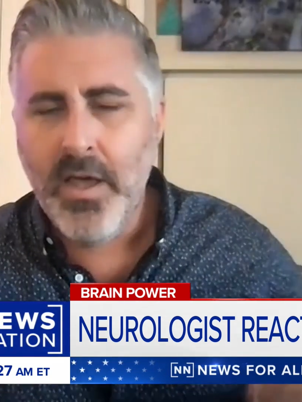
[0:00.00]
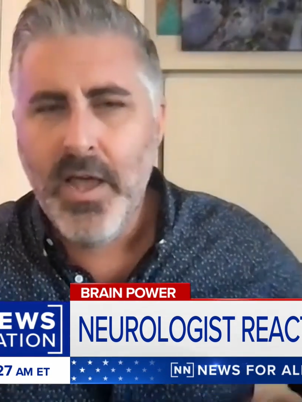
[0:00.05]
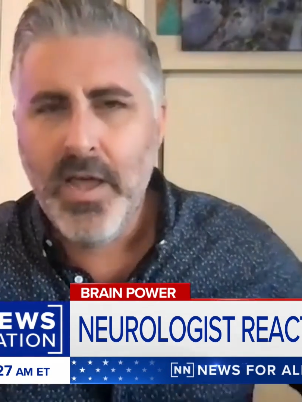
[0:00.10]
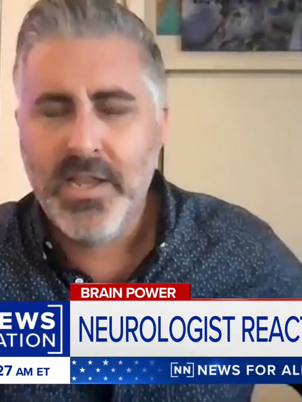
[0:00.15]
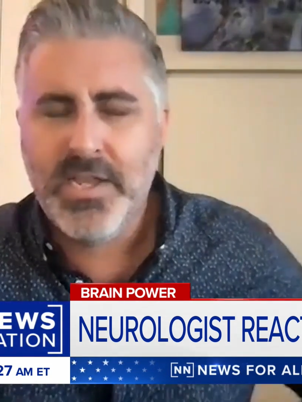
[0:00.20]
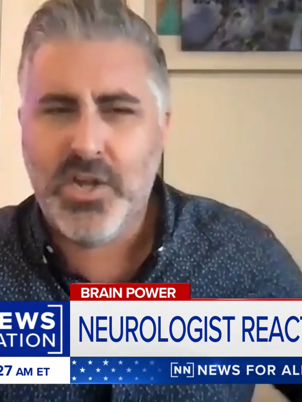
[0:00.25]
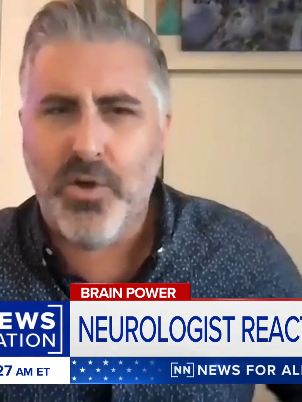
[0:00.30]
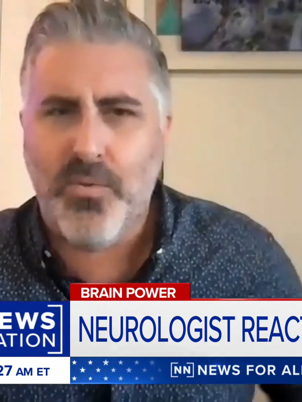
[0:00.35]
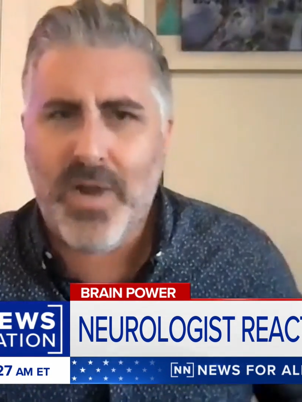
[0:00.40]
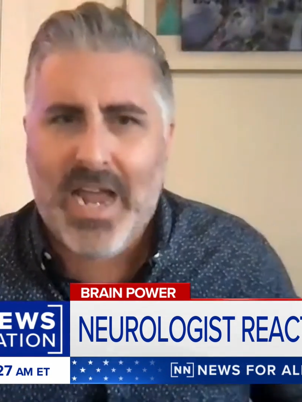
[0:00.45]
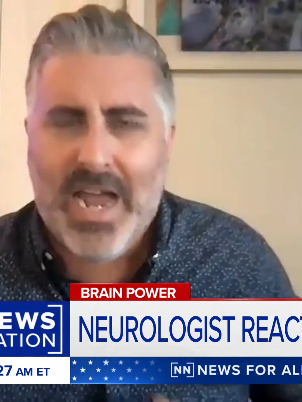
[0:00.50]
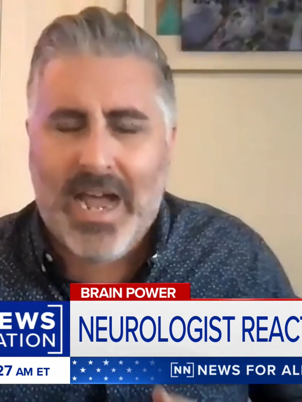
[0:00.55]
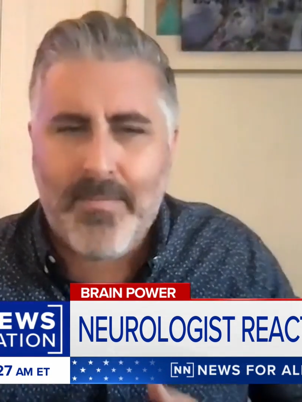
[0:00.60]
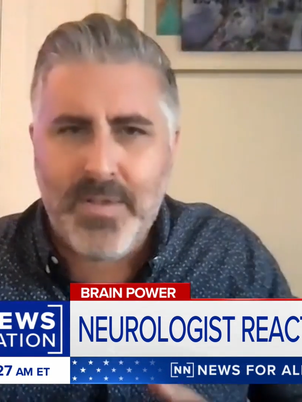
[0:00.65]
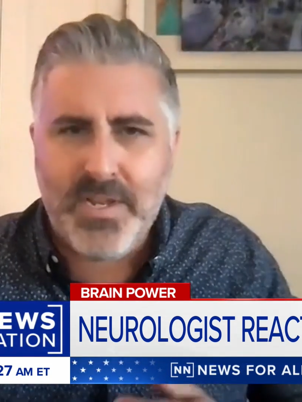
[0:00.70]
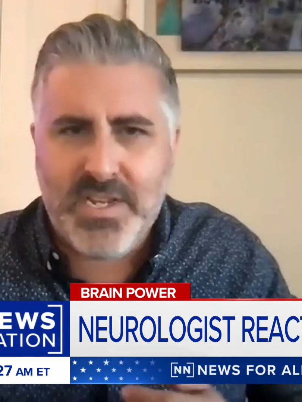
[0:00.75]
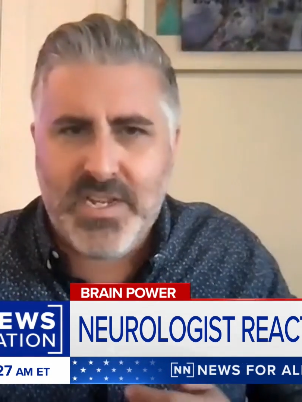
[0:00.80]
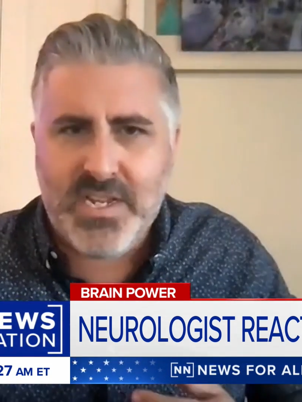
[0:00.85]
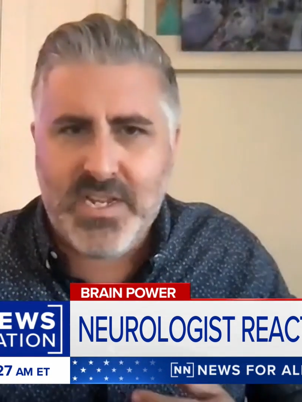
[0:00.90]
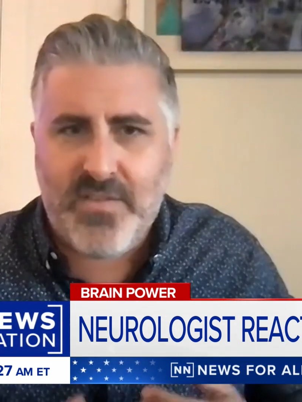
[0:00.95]
So what
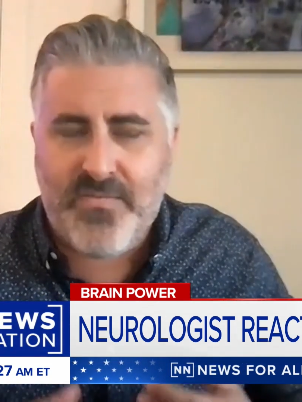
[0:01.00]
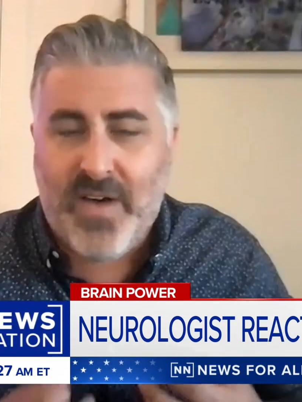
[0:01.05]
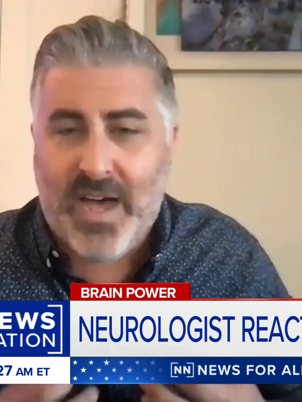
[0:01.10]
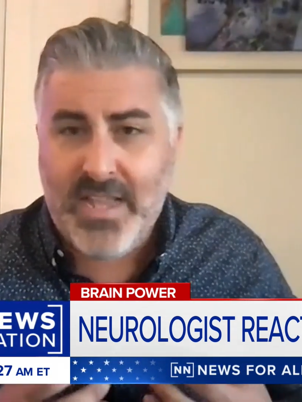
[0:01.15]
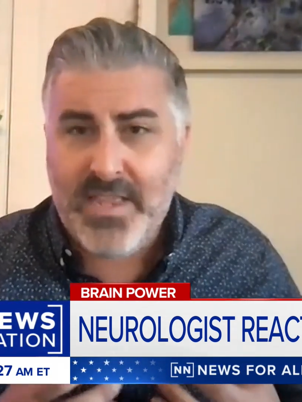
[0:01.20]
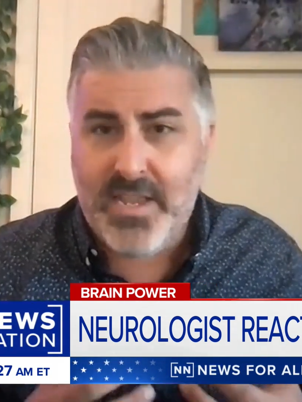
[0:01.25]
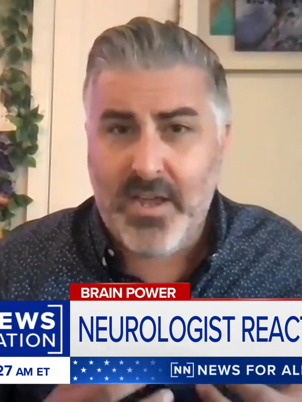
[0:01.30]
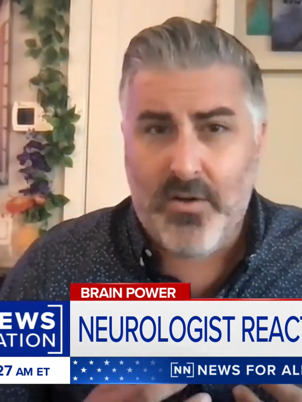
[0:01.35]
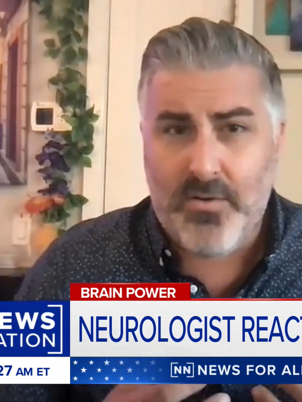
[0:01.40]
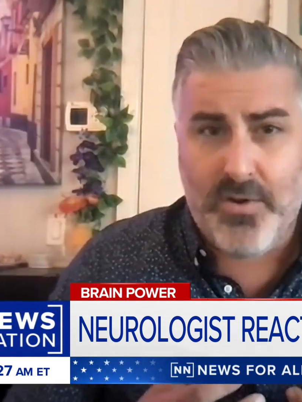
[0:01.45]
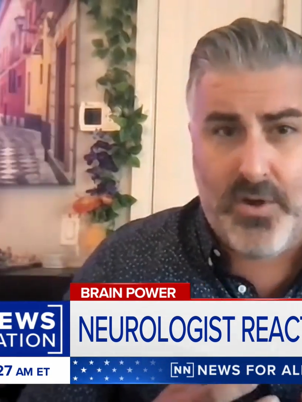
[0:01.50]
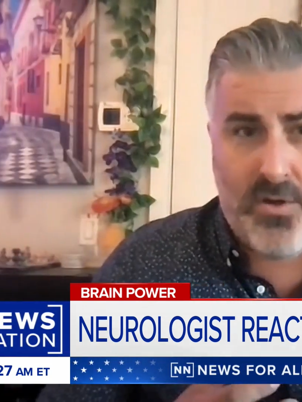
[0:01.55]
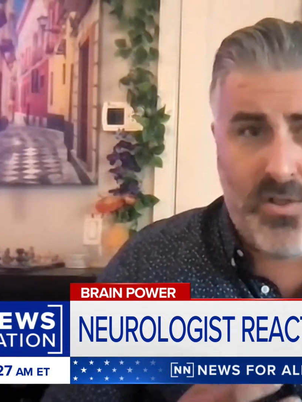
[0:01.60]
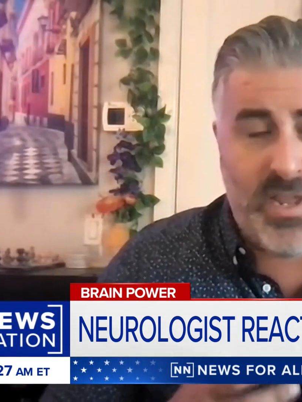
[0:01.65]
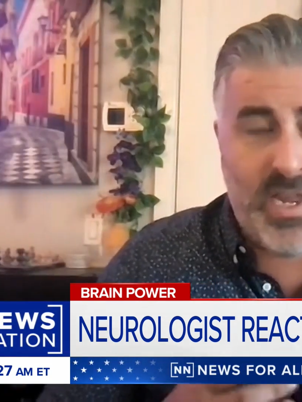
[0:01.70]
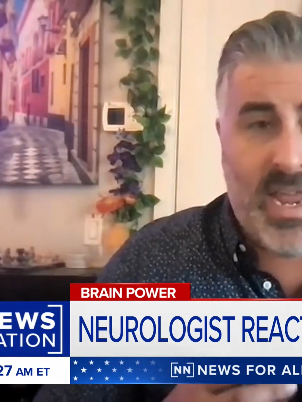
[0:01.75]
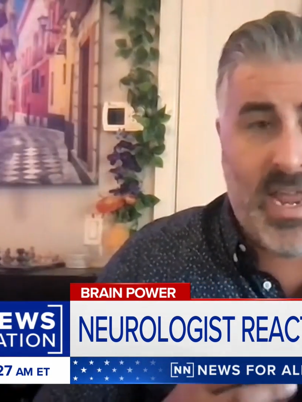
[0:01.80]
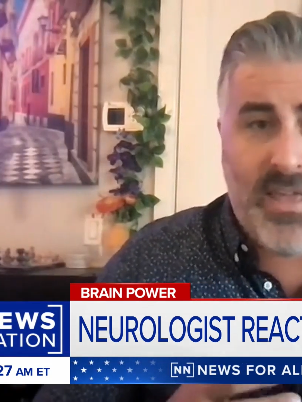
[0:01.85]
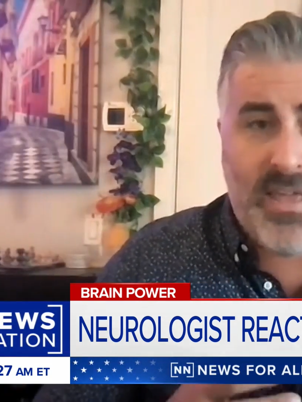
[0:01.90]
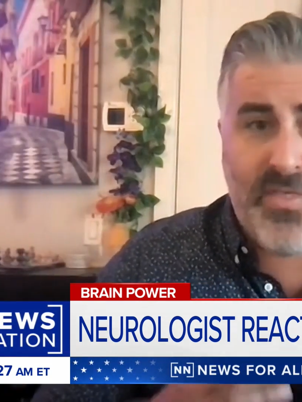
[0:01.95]
happens is if I tell
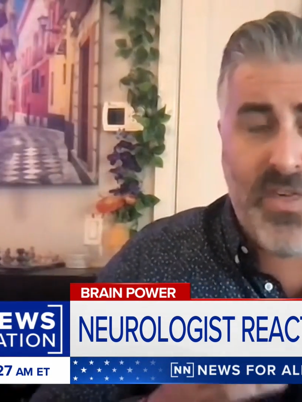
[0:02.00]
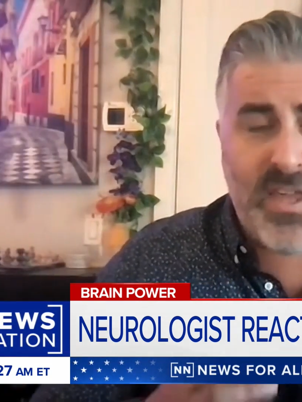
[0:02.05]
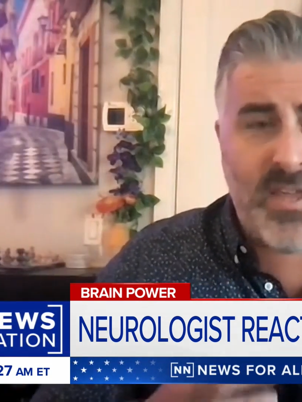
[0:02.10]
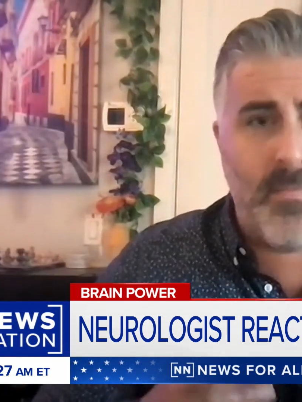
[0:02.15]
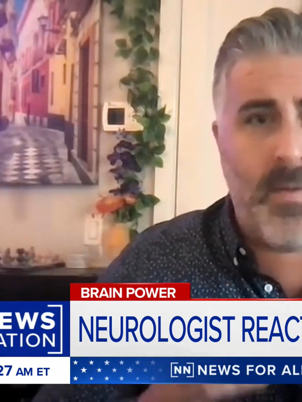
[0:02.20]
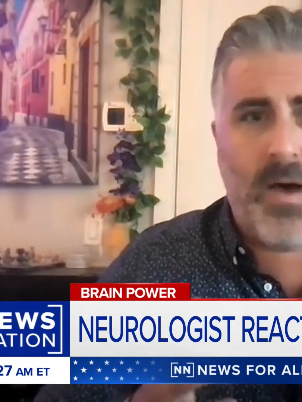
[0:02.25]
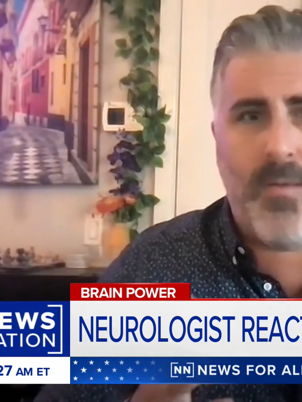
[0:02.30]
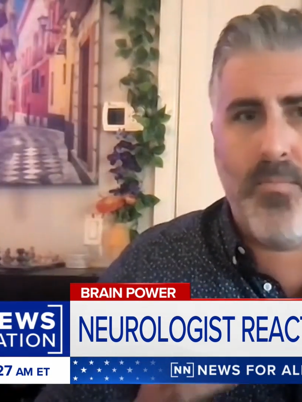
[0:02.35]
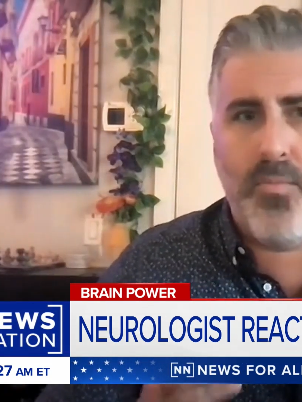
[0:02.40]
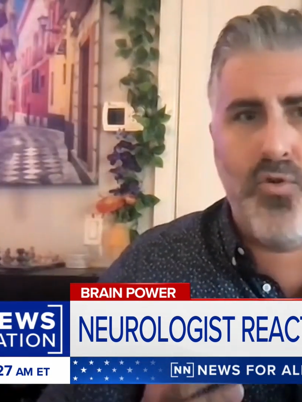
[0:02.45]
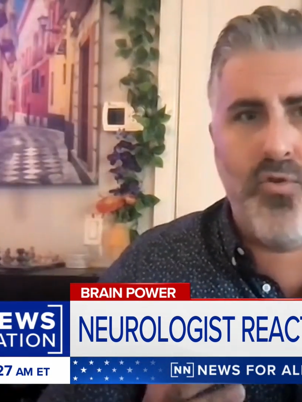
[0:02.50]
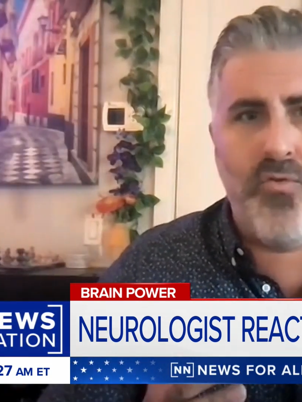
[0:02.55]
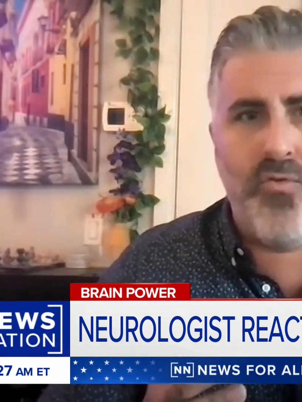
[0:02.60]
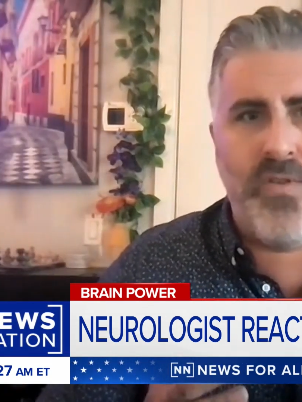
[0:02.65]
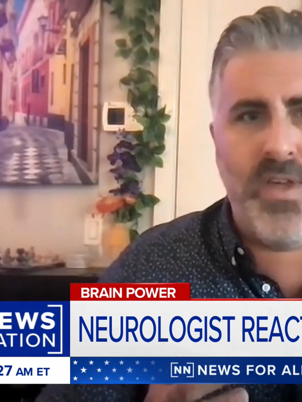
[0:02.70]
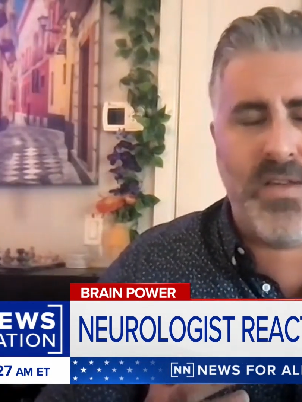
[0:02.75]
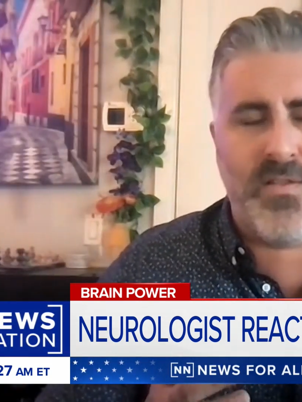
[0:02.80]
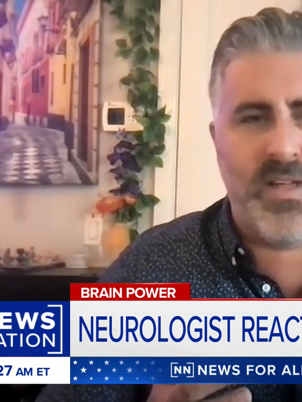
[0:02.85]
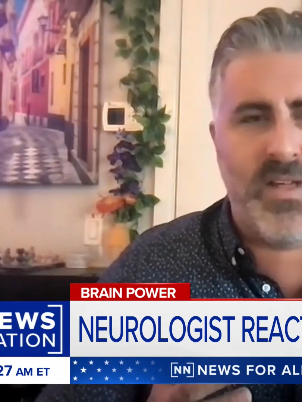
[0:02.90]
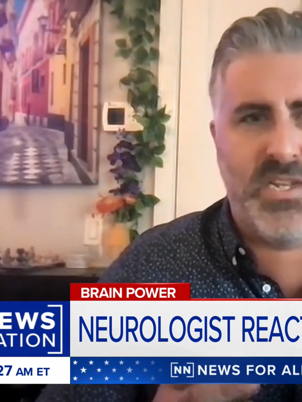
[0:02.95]
Nolan, hey, think about
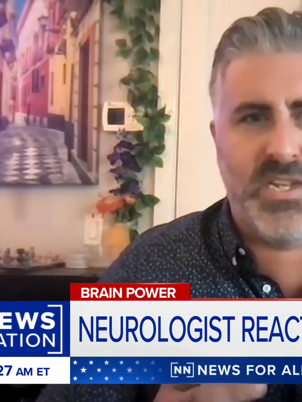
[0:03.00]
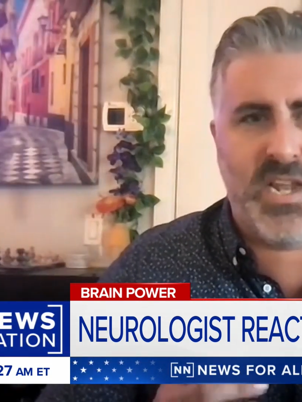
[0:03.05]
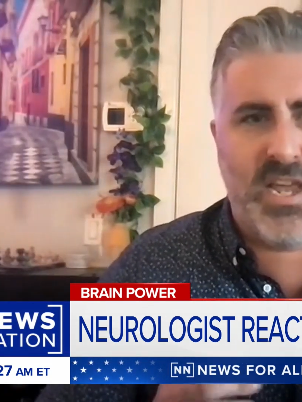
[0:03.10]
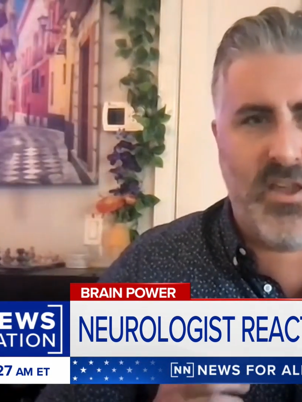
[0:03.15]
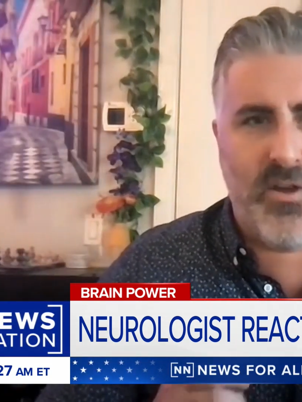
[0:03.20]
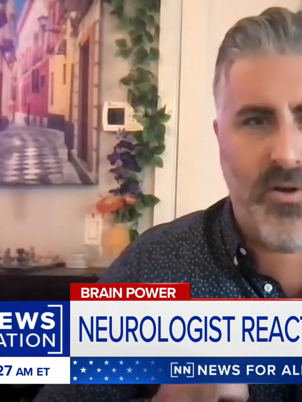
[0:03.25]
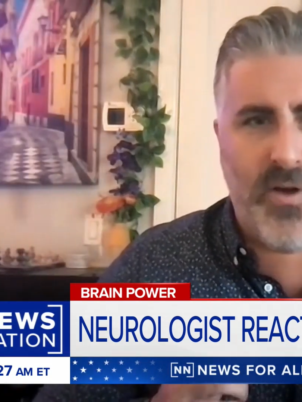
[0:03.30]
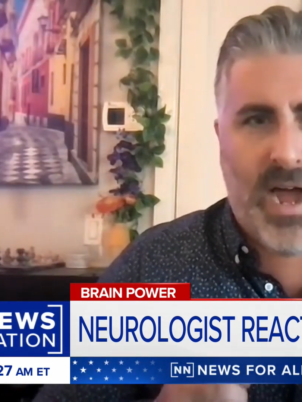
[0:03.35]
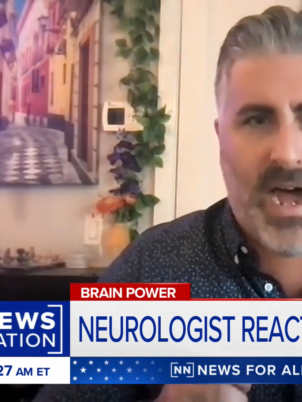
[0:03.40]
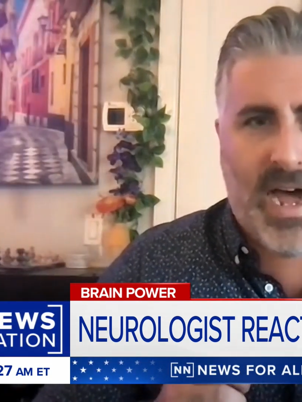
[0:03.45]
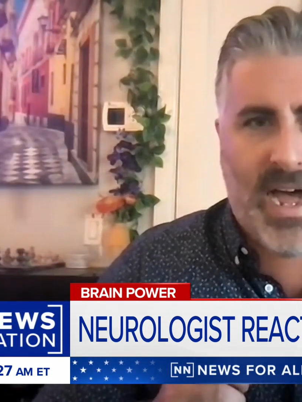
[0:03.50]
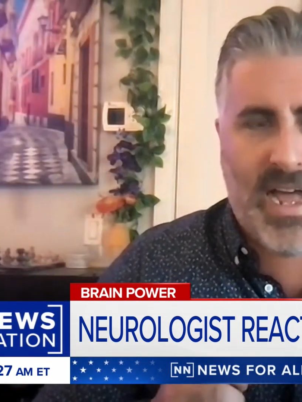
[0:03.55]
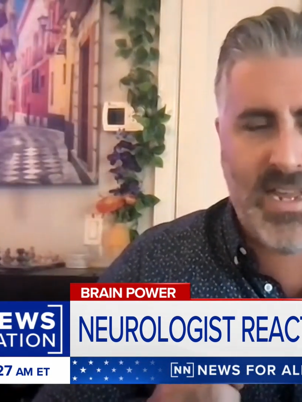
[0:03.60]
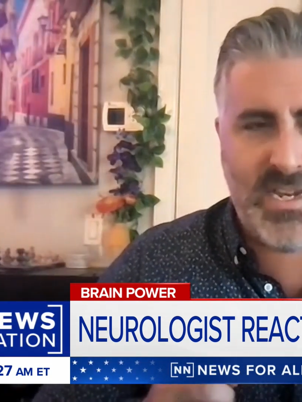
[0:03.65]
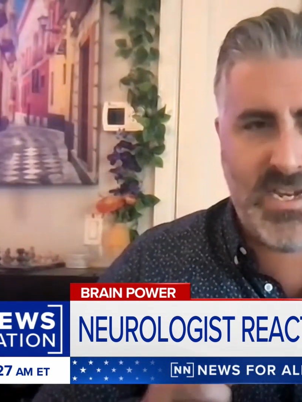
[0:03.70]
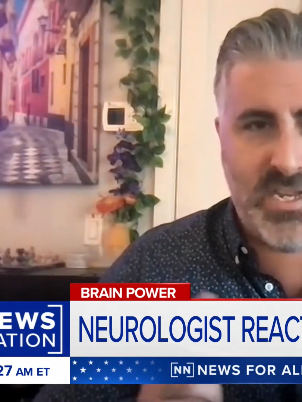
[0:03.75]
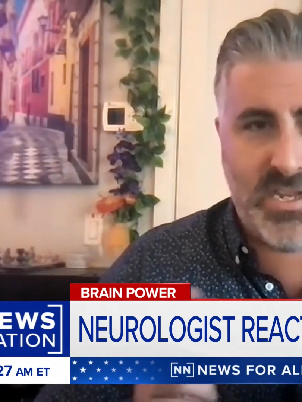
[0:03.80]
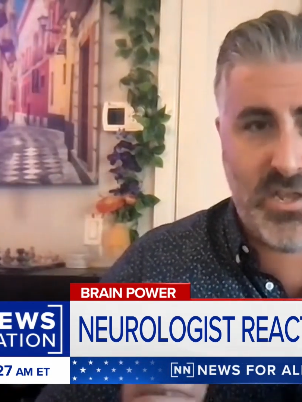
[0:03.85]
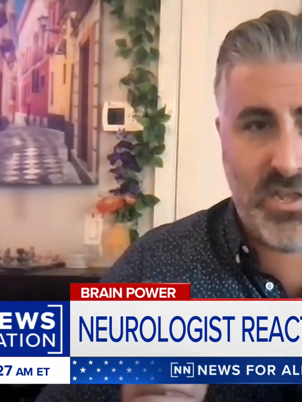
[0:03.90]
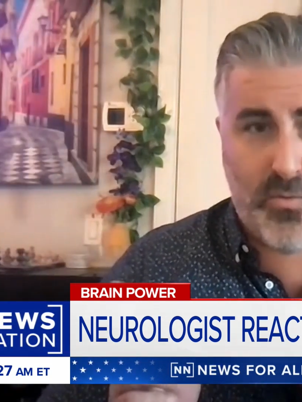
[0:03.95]
moving, let's say, your
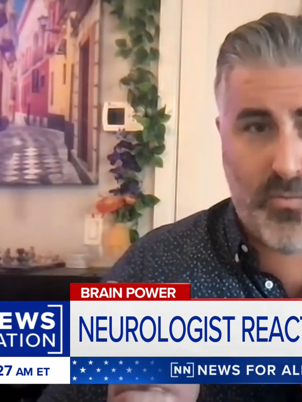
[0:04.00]
eyes to the